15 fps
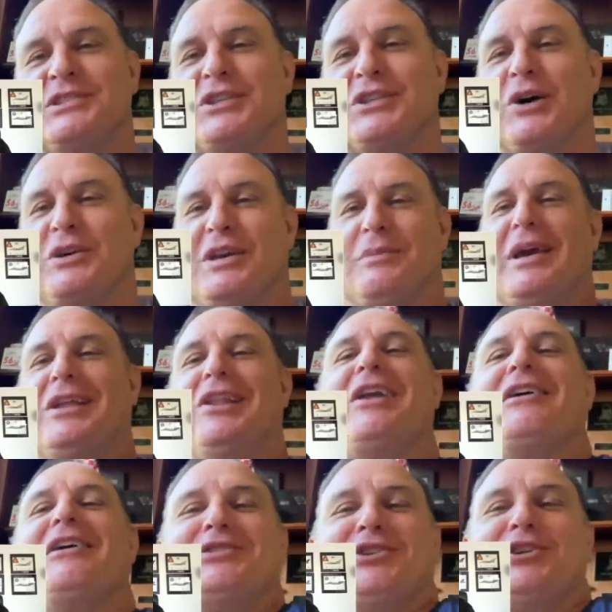So you can make a
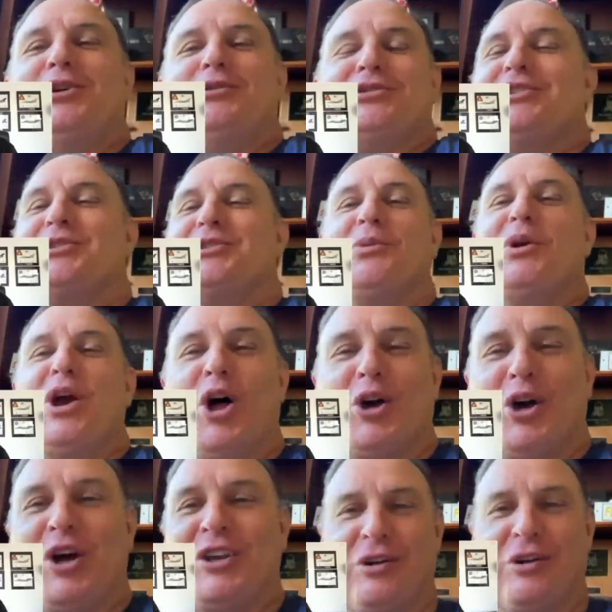lot of excuses, and we
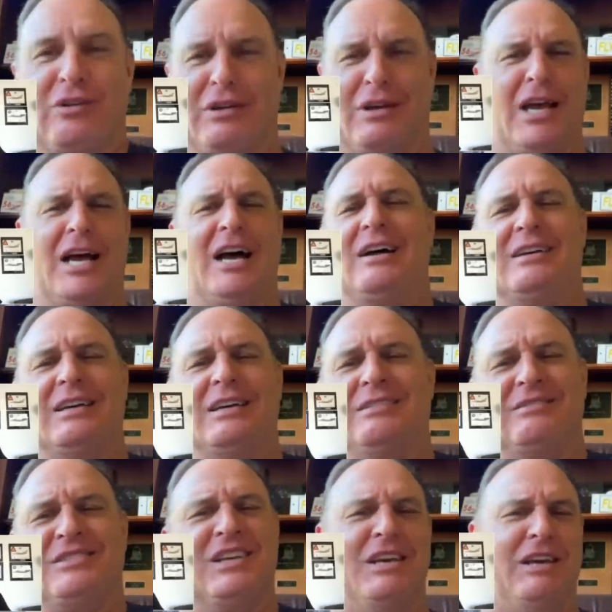all could. You know, like,
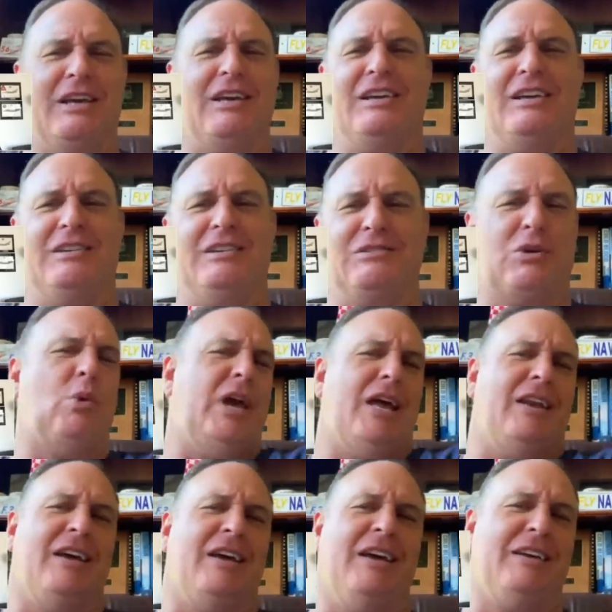ah, it's the
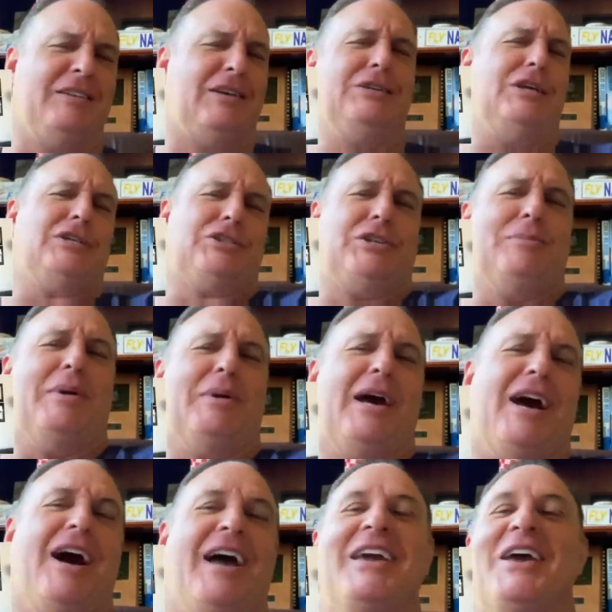wind, dust in
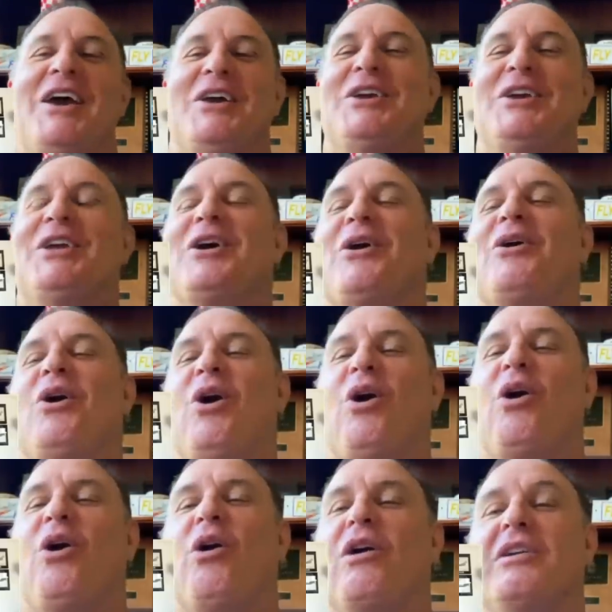my eye, you know.
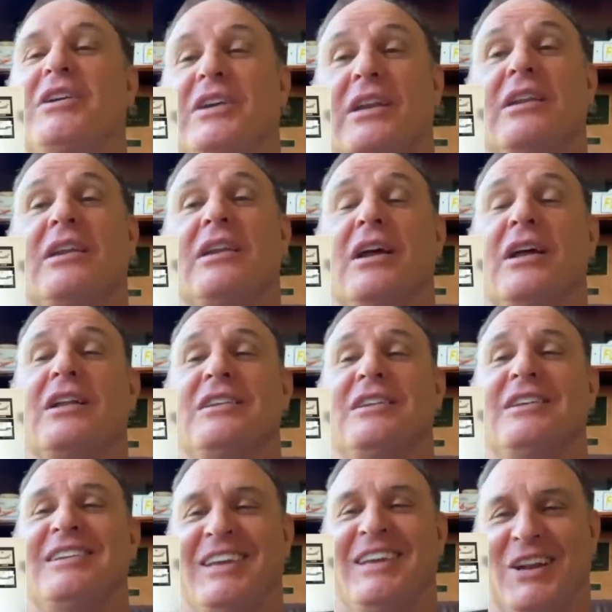
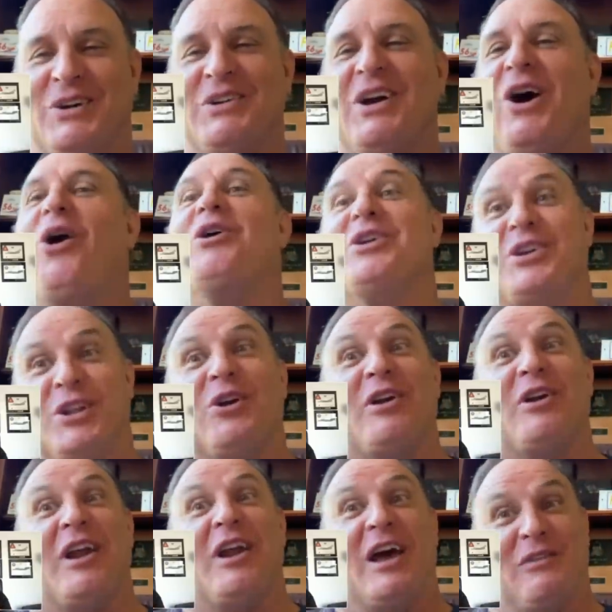or you can
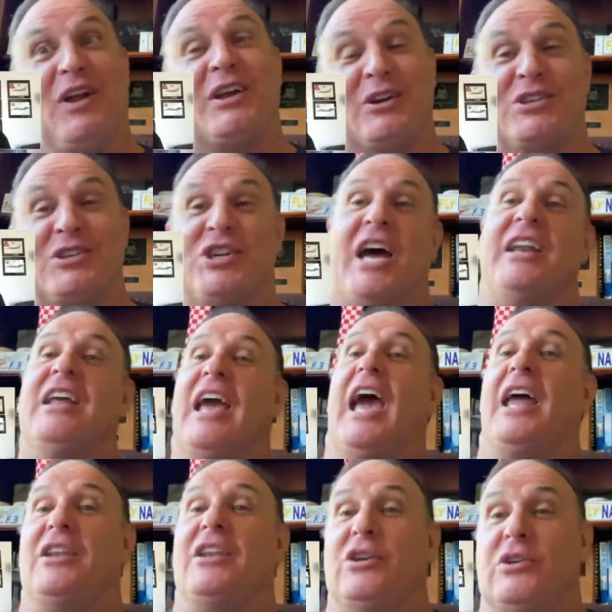learn how to fly your jet
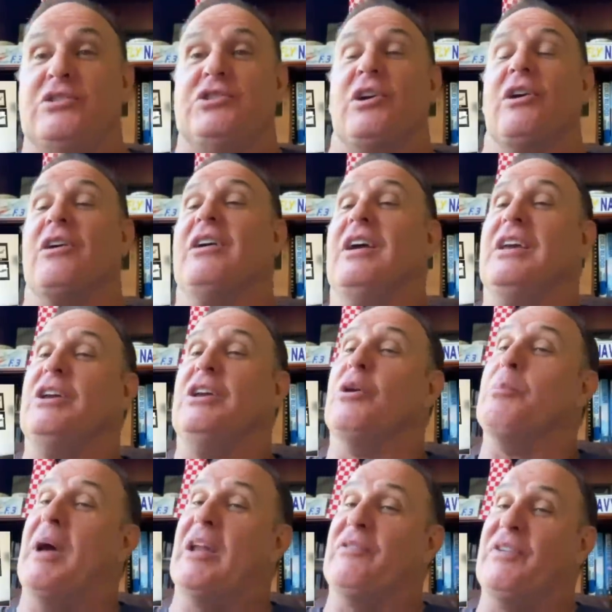and use your
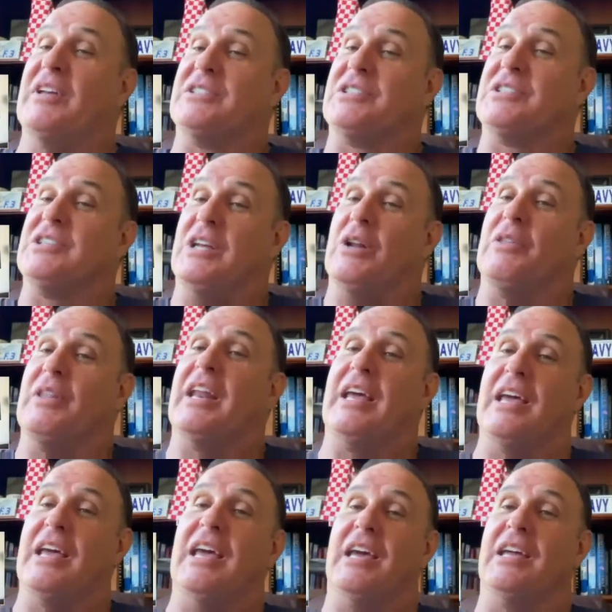benefits, you know,
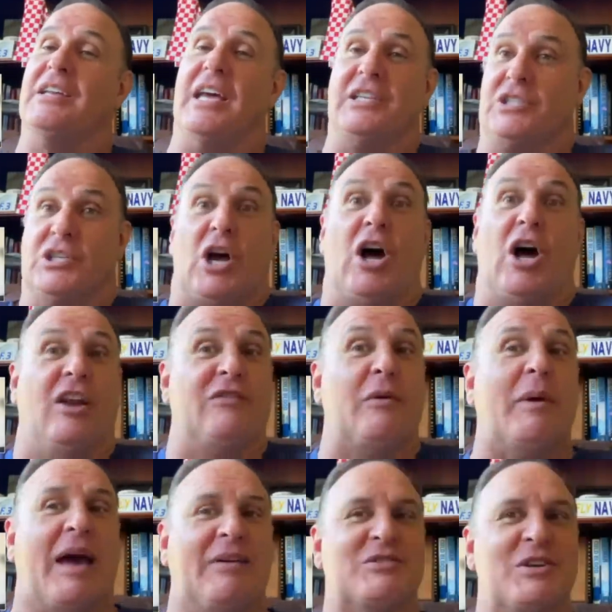that it contains, because all of
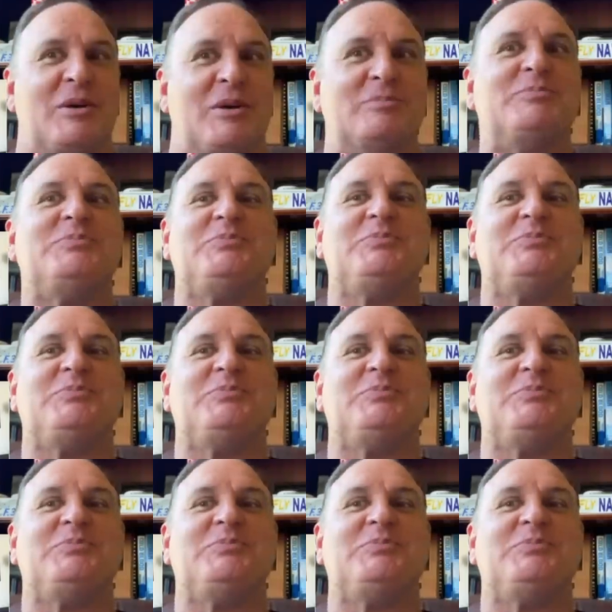them have some.